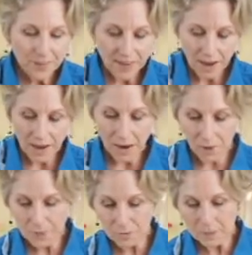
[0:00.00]
On
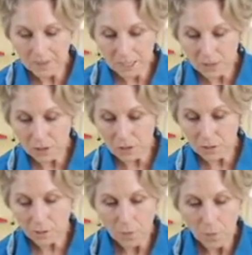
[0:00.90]
this particular
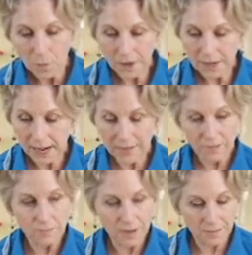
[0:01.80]
one,
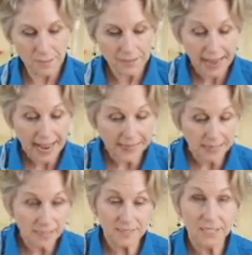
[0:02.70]
I've been adding
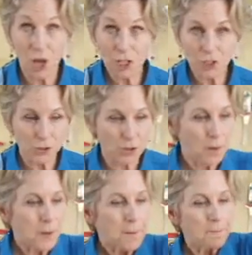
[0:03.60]
cilantro,
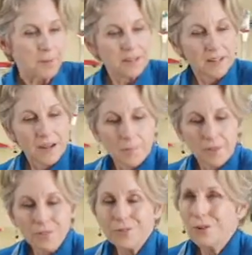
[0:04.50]
but if
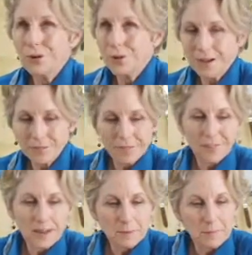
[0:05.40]
you know you have a
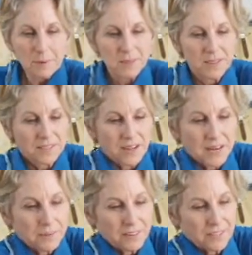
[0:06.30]
family member that's not a
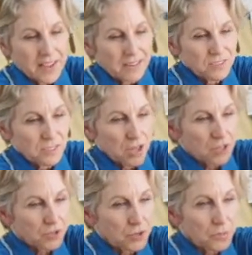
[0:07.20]
big fan of
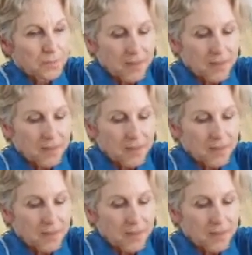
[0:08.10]
cilantro,